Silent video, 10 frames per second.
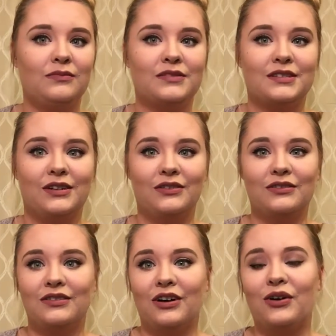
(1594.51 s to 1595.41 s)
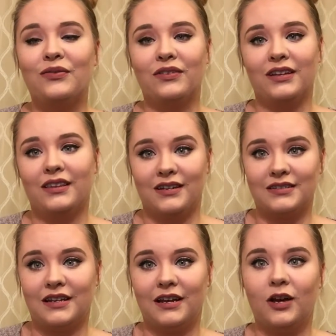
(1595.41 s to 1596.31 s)
So hopefully
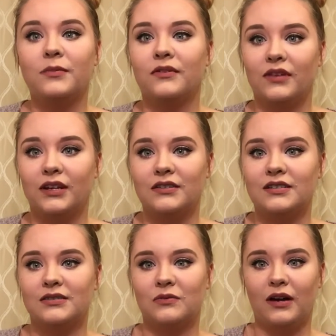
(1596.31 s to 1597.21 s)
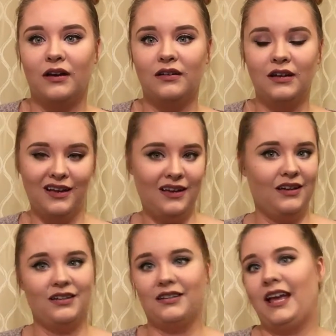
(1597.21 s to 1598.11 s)
that's gonna help the videos as well.
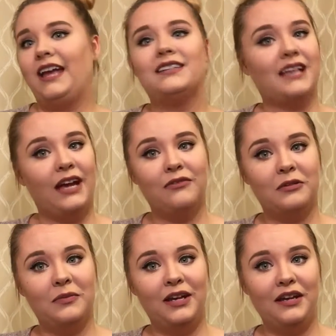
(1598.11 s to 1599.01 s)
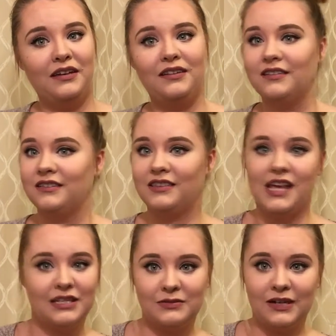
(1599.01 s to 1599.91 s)
Hang tight with me.
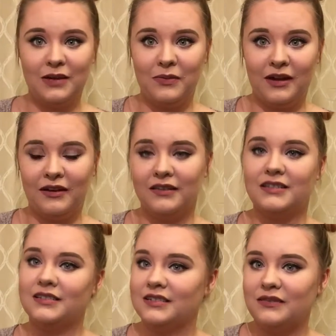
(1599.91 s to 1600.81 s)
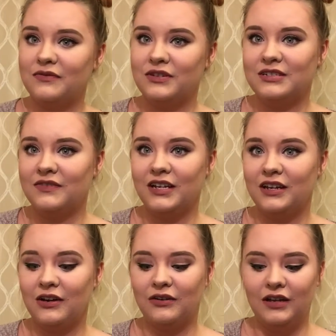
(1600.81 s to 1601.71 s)
Things will get better. This is the first
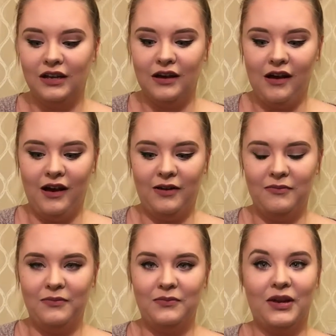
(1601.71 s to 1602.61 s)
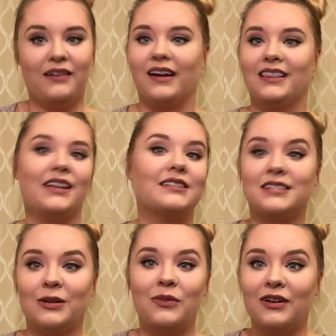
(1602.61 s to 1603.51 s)
video, but I think it's
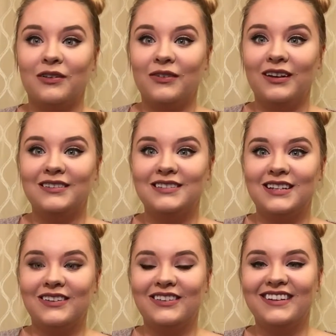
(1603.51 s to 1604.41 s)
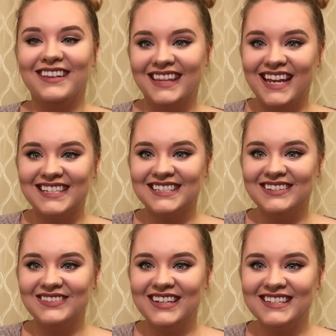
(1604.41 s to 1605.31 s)
gonna be a good one. So thanks
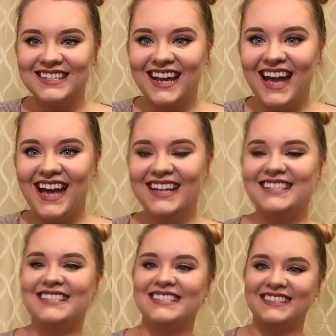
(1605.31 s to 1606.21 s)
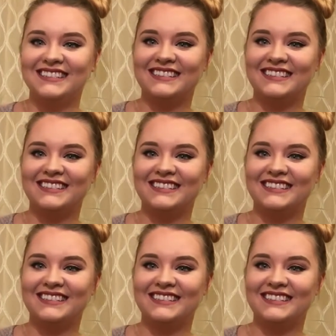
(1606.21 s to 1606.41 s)
so much, guys.